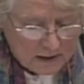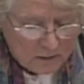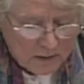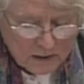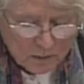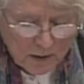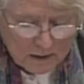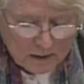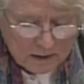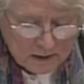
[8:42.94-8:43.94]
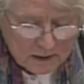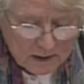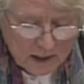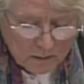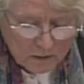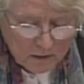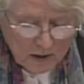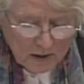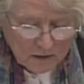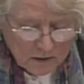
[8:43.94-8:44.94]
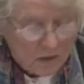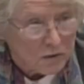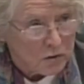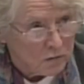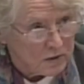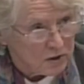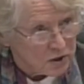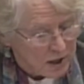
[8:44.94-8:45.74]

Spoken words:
as a best practices example, the culture was